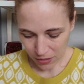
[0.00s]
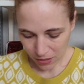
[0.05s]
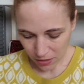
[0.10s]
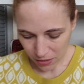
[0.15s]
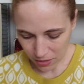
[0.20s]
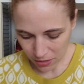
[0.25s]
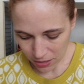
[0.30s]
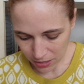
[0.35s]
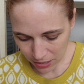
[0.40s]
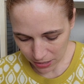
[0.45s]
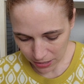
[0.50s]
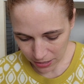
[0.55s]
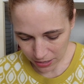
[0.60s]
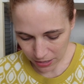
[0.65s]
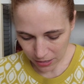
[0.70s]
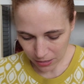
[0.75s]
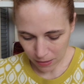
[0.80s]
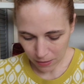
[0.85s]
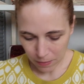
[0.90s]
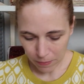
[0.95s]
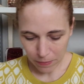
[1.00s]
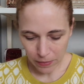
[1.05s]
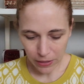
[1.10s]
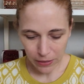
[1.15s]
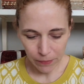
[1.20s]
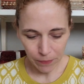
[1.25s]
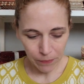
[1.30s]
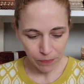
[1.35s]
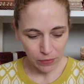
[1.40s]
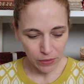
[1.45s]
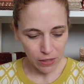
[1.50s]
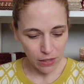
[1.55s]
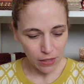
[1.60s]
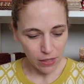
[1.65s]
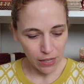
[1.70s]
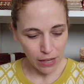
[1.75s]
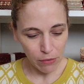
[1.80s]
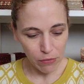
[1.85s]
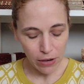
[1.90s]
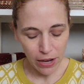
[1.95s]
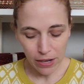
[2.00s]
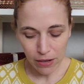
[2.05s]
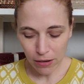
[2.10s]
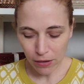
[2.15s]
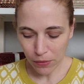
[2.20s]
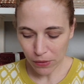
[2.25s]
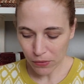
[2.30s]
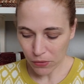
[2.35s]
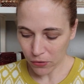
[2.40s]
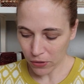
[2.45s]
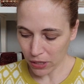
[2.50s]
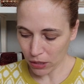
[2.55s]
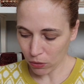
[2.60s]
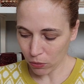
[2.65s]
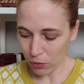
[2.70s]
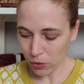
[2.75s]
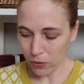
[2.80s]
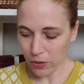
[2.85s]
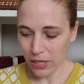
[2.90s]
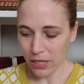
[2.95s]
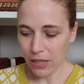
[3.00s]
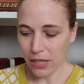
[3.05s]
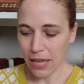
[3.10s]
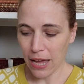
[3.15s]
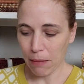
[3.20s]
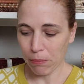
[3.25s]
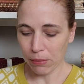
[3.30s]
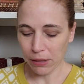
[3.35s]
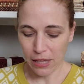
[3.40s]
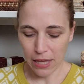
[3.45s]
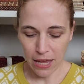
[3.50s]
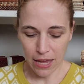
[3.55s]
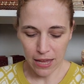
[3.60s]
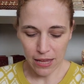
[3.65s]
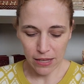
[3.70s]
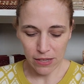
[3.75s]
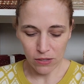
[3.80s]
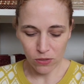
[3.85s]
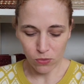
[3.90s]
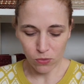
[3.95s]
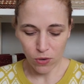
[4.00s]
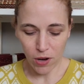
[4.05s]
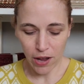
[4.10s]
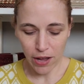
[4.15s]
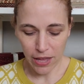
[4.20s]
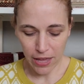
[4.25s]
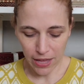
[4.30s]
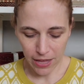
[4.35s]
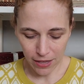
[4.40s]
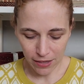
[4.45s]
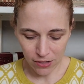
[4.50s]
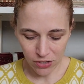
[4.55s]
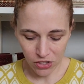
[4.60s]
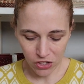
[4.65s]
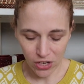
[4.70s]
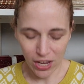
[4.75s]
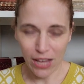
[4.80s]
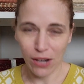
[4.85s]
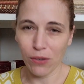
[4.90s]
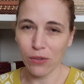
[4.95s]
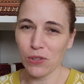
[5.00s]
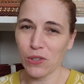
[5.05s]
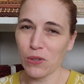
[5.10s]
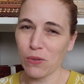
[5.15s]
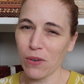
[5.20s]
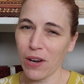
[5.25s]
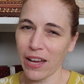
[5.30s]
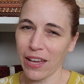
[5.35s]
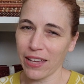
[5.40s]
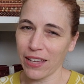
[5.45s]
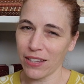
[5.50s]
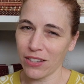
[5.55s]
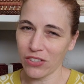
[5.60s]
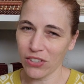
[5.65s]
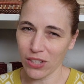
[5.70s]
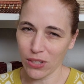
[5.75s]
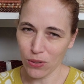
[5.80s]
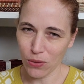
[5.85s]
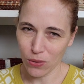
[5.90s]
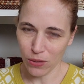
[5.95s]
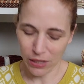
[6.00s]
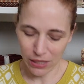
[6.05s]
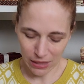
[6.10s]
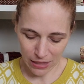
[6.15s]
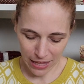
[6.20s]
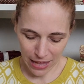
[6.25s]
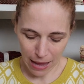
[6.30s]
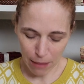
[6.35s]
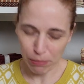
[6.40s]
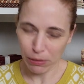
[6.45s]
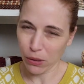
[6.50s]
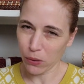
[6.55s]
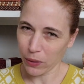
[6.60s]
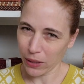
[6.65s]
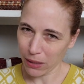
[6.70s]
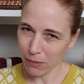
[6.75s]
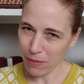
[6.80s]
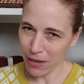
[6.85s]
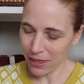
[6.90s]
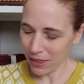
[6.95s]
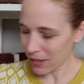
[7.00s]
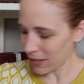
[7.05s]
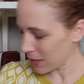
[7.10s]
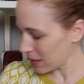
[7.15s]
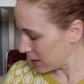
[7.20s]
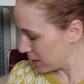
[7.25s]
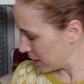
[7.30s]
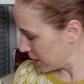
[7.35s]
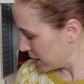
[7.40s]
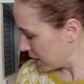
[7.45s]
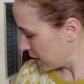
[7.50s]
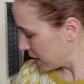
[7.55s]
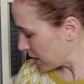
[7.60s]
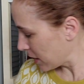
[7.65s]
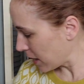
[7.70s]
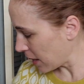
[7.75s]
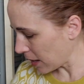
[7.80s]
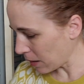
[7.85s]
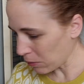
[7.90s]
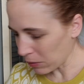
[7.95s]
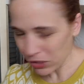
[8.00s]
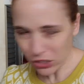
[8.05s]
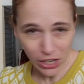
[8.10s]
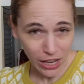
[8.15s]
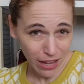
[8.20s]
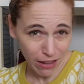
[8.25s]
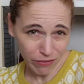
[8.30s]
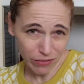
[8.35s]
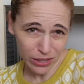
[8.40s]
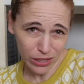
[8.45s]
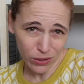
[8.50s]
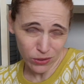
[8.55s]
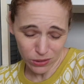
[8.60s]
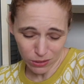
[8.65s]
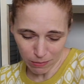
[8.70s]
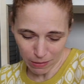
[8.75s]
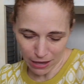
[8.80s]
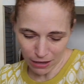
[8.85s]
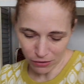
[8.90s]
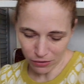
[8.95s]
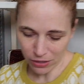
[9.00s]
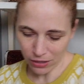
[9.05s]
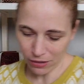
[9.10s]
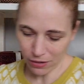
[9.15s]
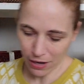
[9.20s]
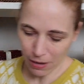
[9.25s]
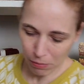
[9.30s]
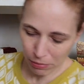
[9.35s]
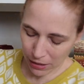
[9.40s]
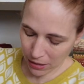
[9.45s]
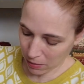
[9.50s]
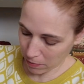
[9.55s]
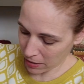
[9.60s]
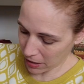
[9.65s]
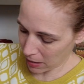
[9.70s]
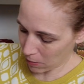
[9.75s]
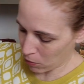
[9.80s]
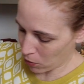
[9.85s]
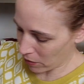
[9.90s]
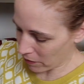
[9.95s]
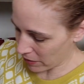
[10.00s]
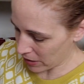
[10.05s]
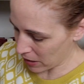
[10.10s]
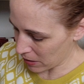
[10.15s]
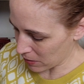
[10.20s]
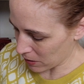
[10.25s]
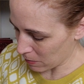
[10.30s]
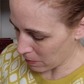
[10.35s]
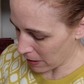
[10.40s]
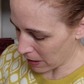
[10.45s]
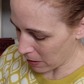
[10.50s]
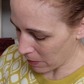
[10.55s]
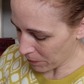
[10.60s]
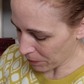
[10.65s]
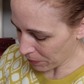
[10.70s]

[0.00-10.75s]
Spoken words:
I was reading through it, and the applique is raw edge. I don't do raw edge, I do like the applique method, which I have videos about, and I plan on making more videos about.